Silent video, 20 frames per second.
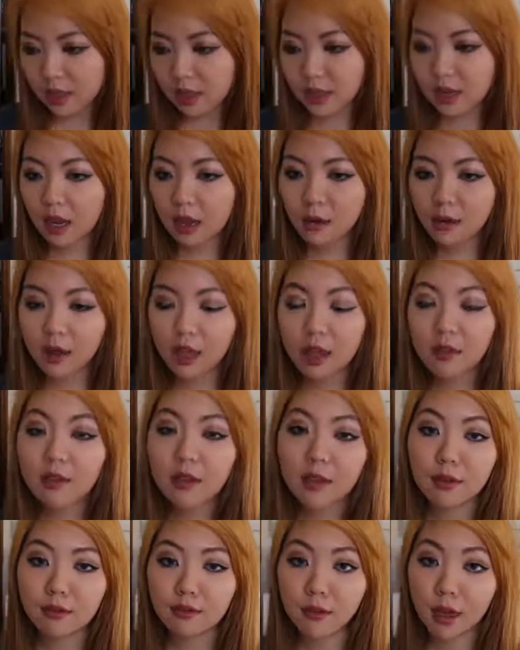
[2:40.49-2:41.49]
then I would have
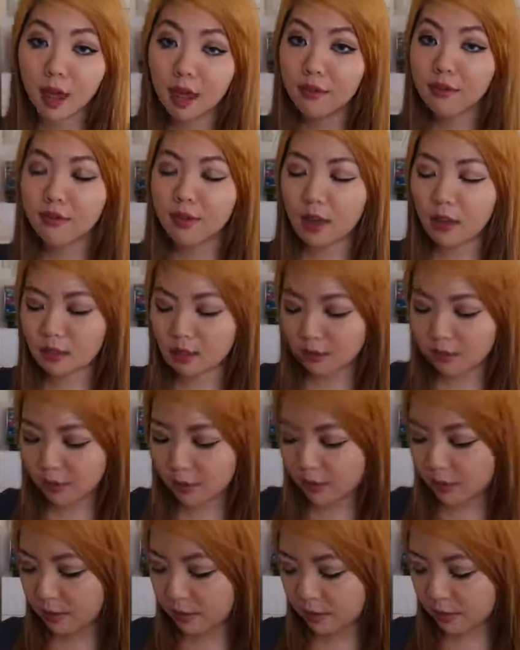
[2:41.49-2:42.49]
like 5,000
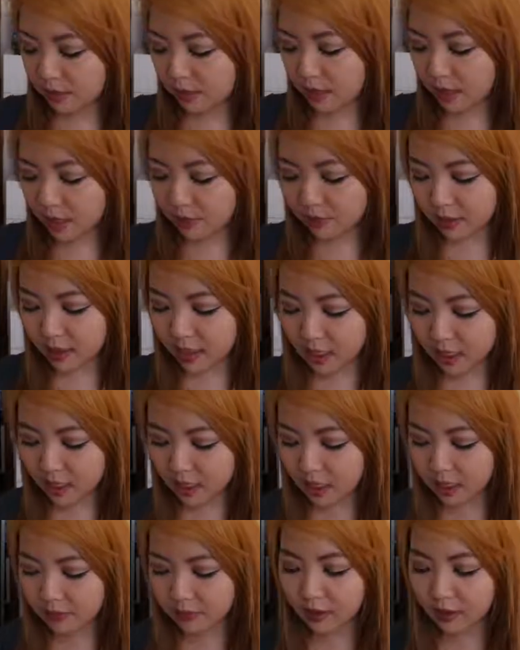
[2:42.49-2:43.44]
photos, not even kidding,